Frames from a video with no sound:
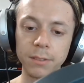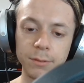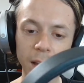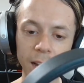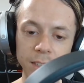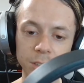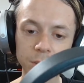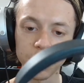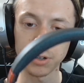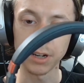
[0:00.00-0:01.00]

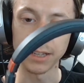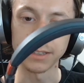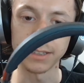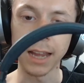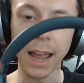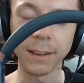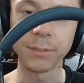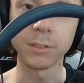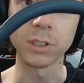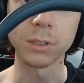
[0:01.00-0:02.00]
faster and the
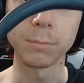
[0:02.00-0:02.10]
headphones